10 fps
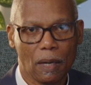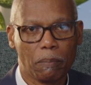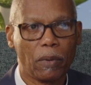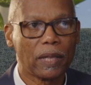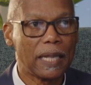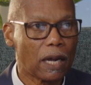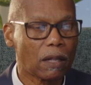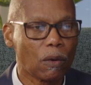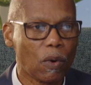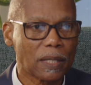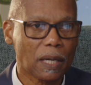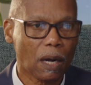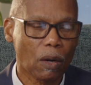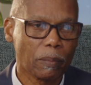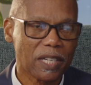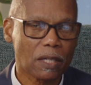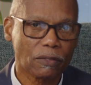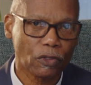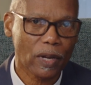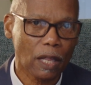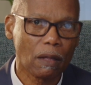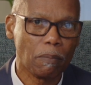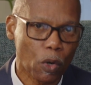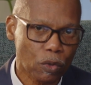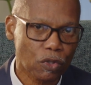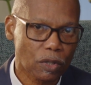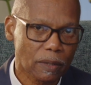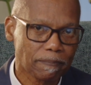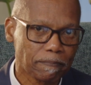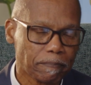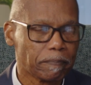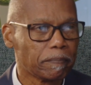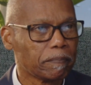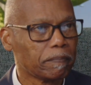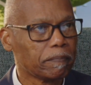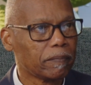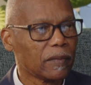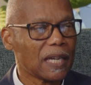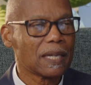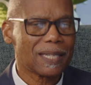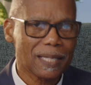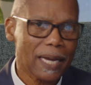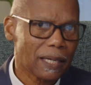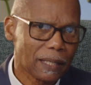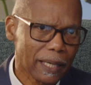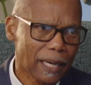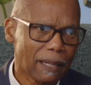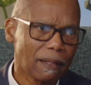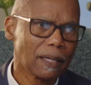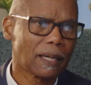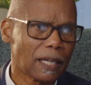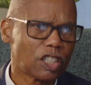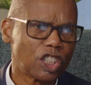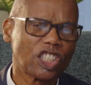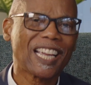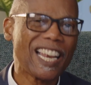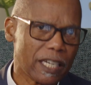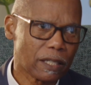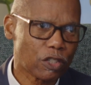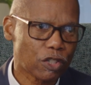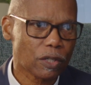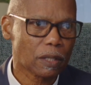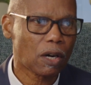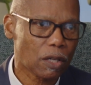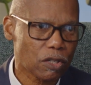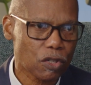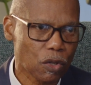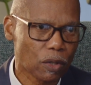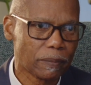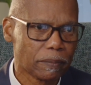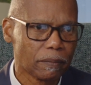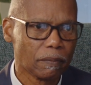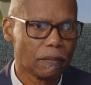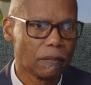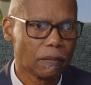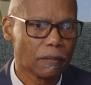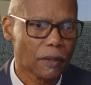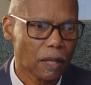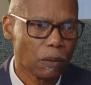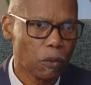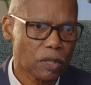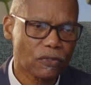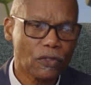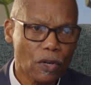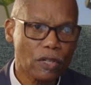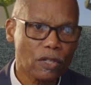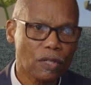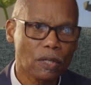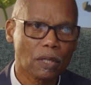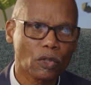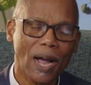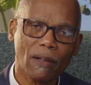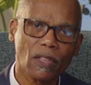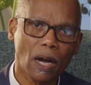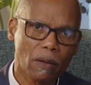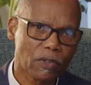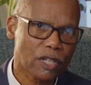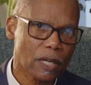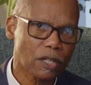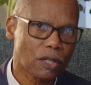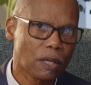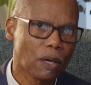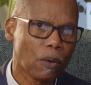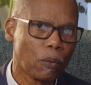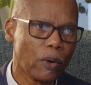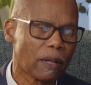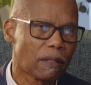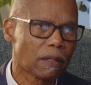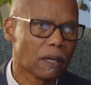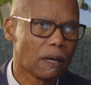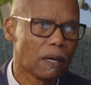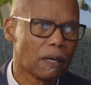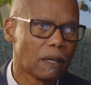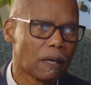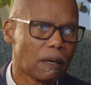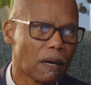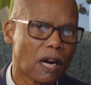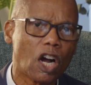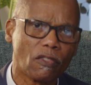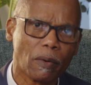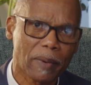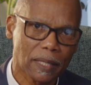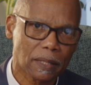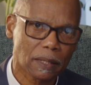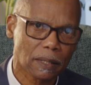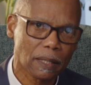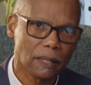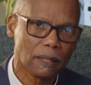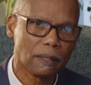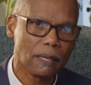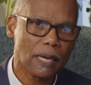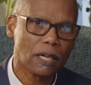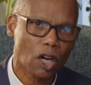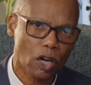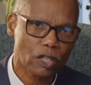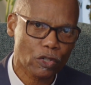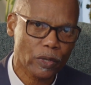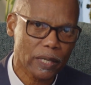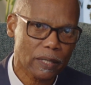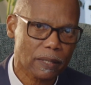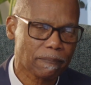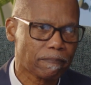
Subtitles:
But they are the ones that are going to be suffering the most. Secondly, I think that the challenge also was first to have the conversation with governments in countries.